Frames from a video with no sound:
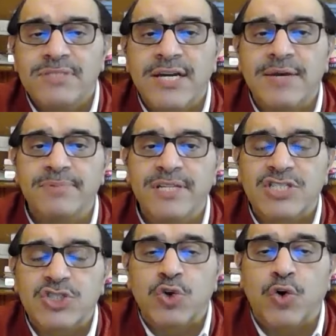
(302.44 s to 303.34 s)
time
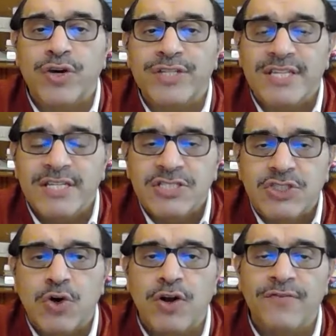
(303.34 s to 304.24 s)
destroys
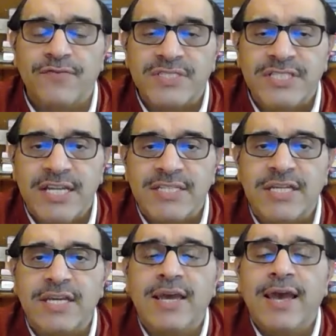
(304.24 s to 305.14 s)
soil
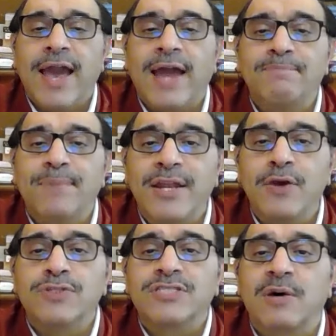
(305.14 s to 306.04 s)
fertility and
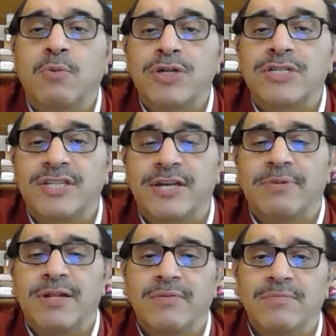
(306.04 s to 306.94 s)
pollutes the water
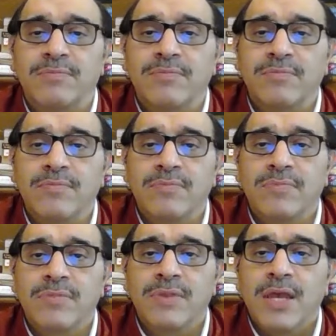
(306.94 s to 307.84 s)
table.
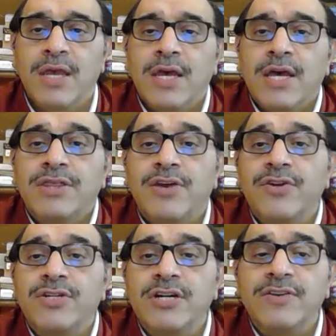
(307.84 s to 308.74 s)
The
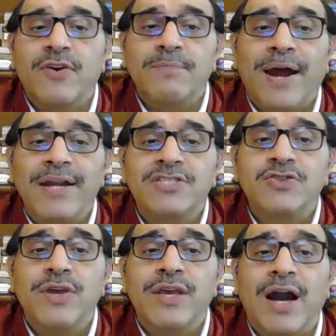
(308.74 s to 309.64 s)
return from paddy
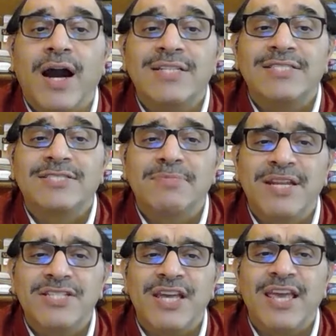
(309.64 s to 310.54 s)
sowing are
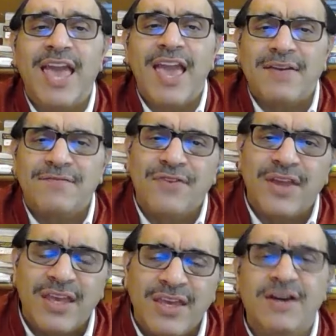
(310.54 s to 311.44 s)
diminishing every
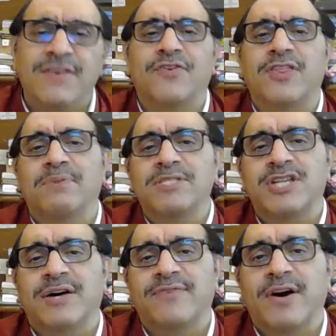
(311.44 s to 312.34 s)
year for the
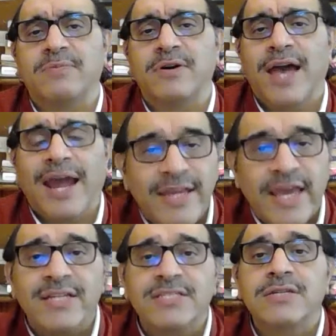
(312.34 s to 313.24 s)
Punjab farmer, and
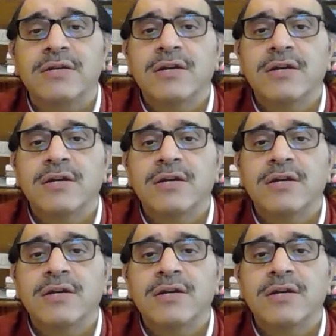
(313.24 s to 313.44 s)
yet